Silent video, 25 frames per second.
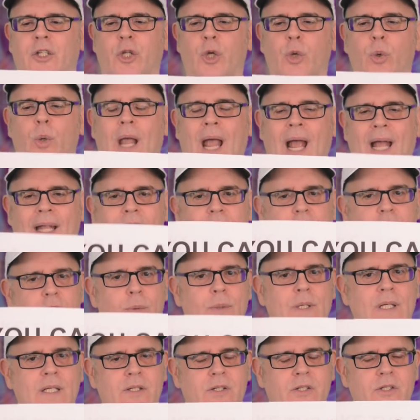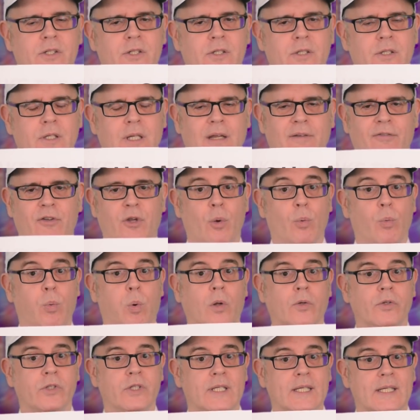you can do it if you
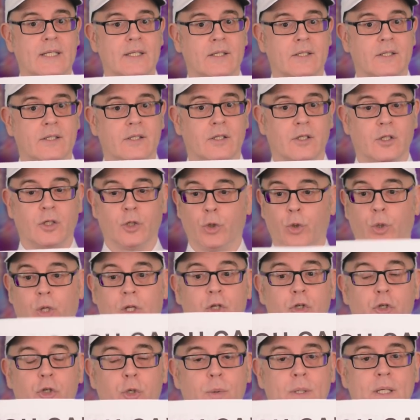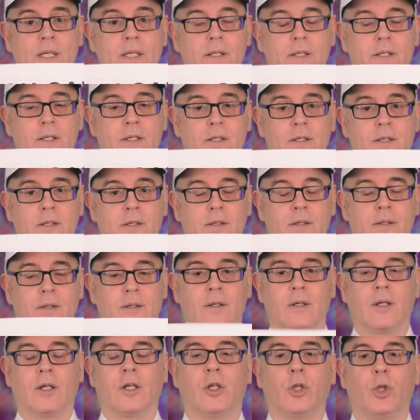want it. You can do it.
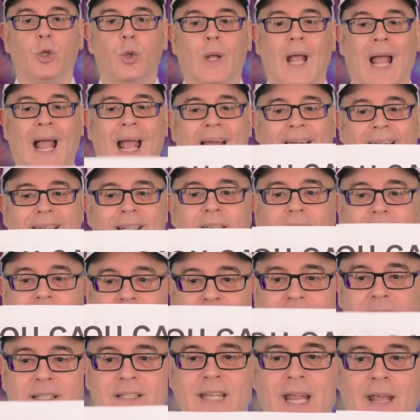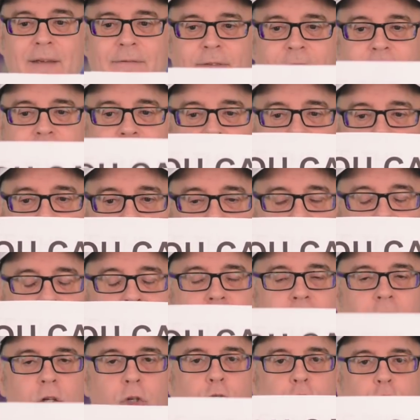You can definitely
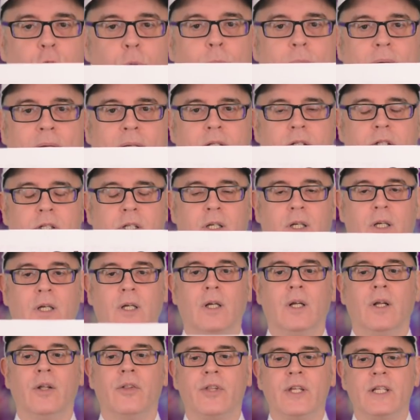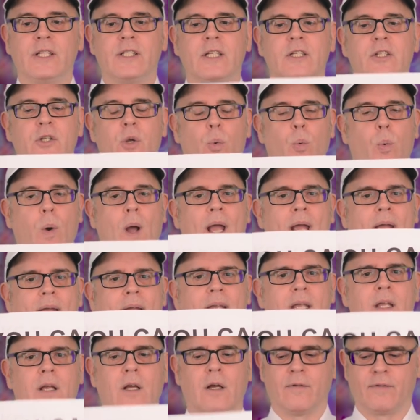do it. This is a
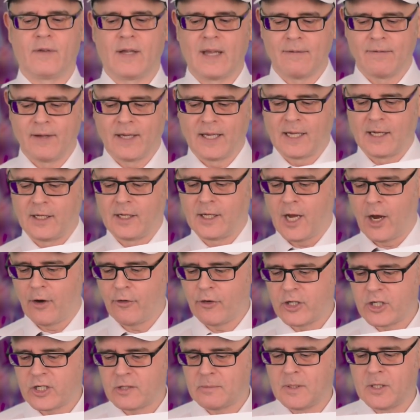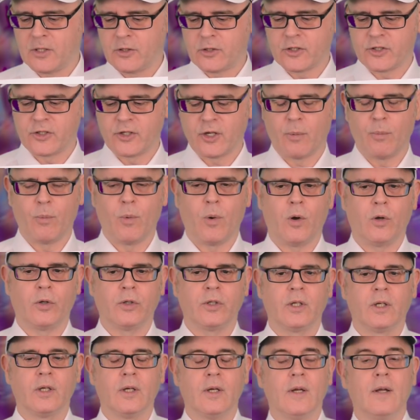way of giving encouragement to
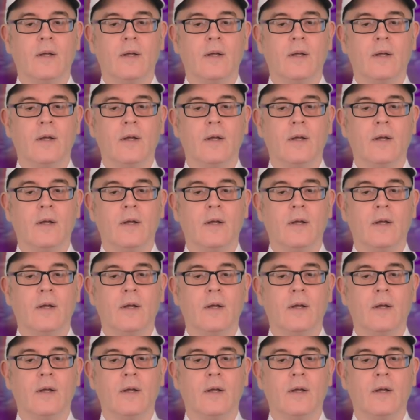someone,